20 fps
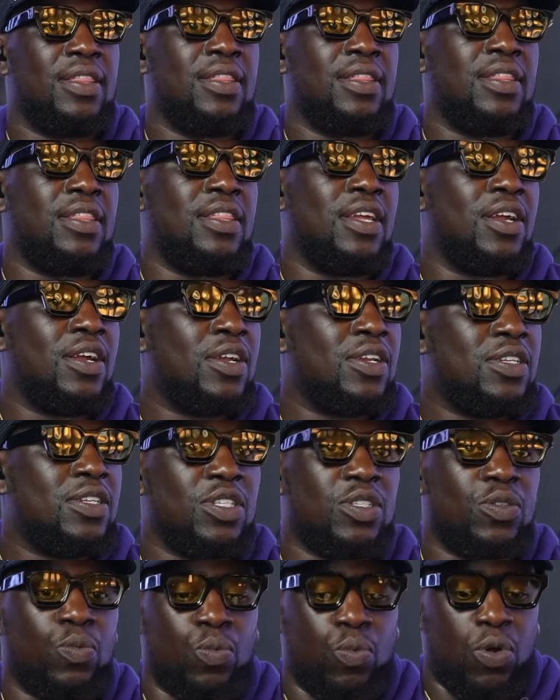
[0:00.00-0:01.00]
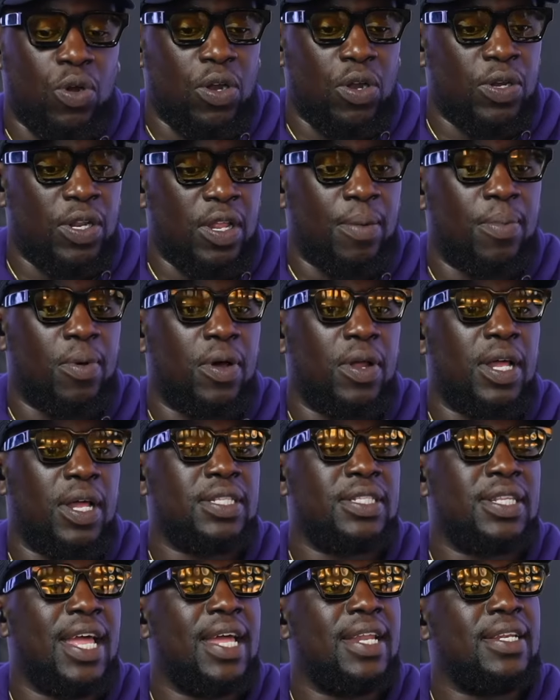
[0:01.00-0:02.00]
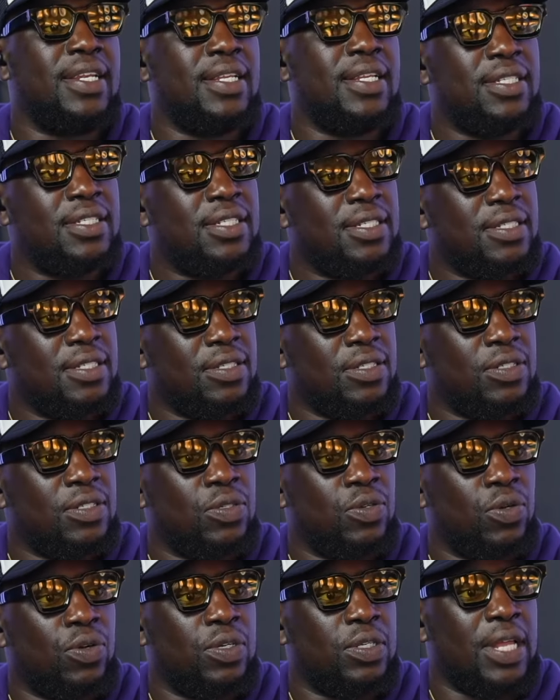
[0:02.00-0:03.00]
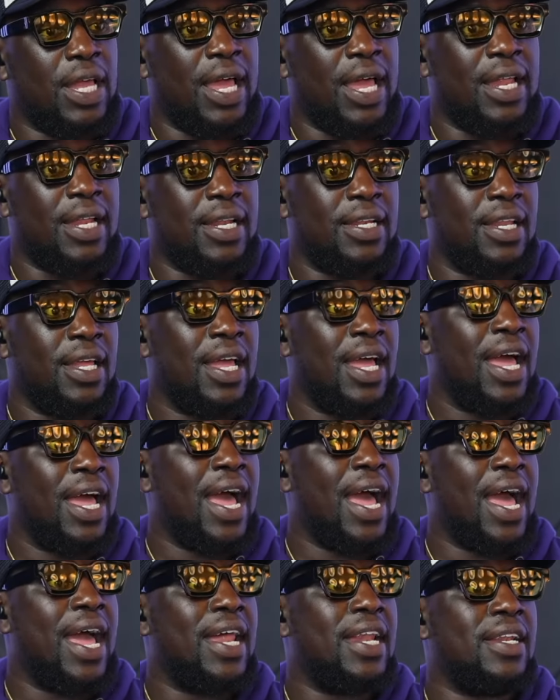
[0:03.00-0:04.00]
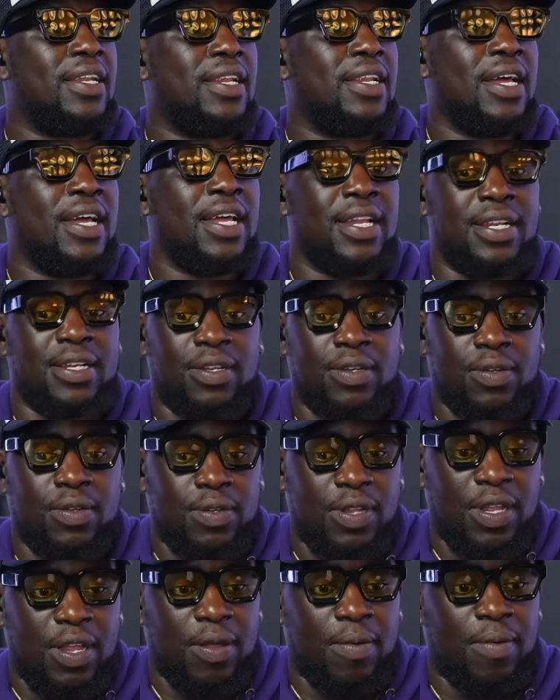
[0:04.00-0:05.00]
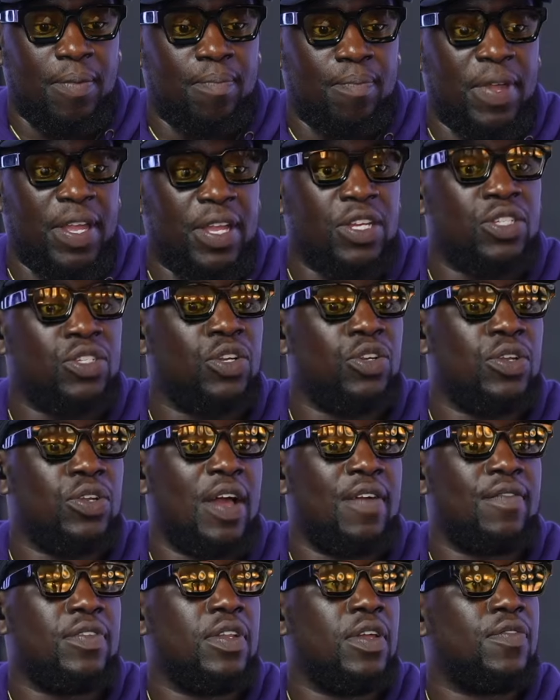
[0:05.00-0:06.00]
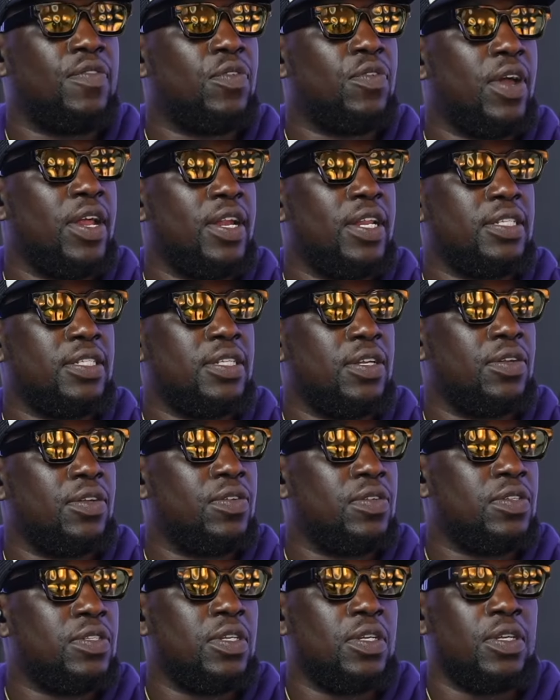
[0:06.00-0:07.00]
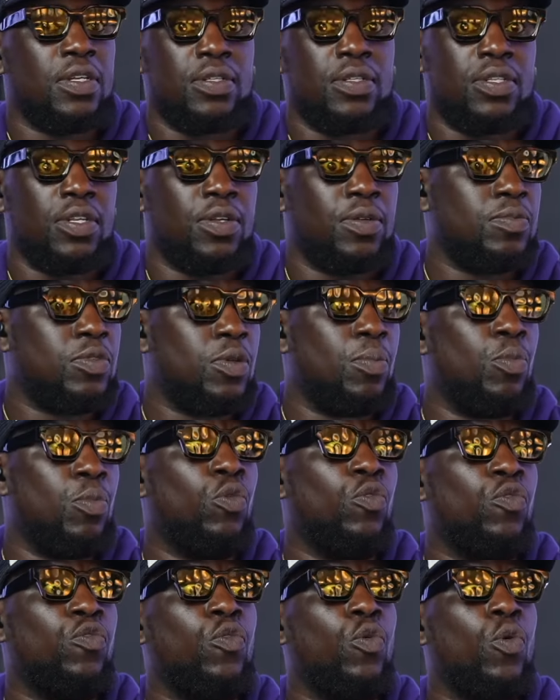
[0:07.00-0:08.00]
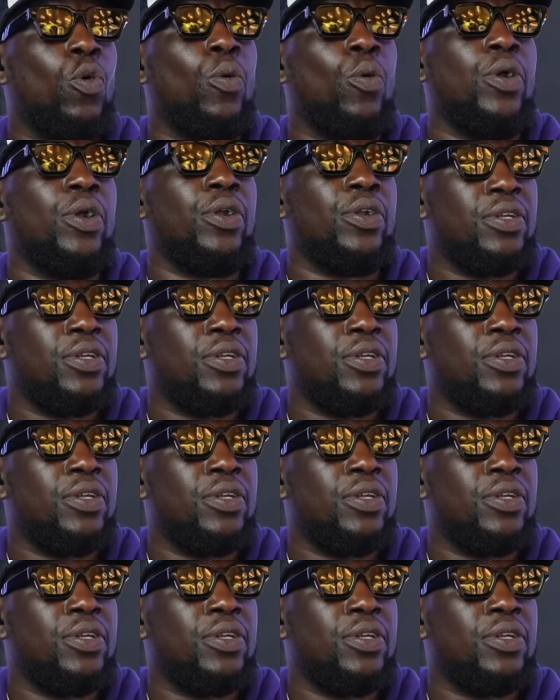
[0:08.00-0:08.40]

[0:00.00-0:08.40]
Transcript: they're just worried about attendance and making sure you have enough credits to move forward.